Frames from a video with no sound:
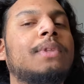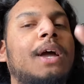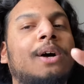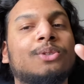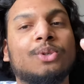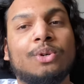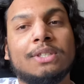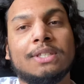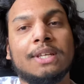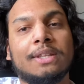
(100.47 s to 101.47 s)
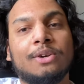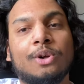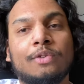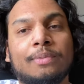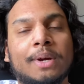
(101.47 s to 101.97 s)
I was going to set the
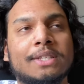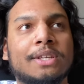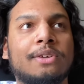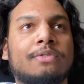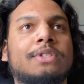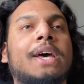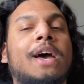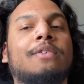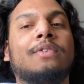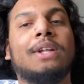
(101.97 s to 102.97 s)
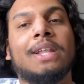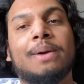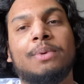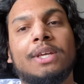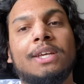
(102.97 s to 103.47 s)
goal for myself to have a
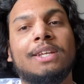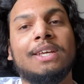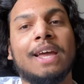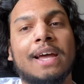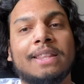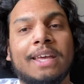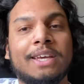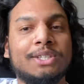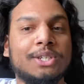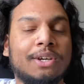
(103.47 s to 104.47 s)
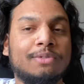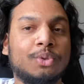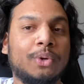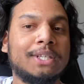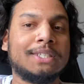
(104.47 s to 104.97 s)
Lamborghini at the age of
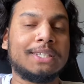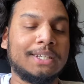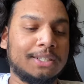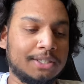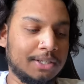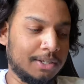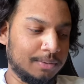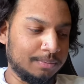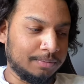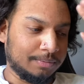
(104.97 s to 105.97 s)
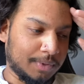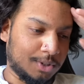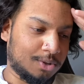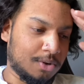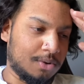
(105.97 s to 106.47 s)
26.
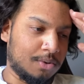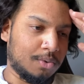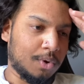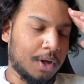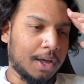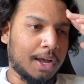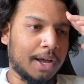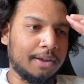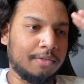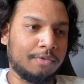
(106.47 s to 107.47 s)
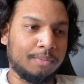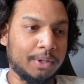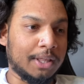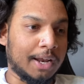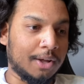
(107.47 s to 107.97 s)
So I kind of
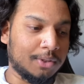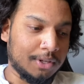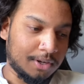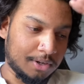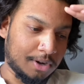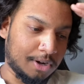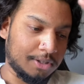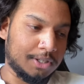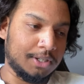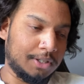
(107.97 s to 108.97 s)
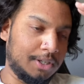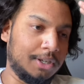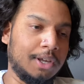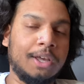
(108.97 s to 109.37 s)
put that out there constantly.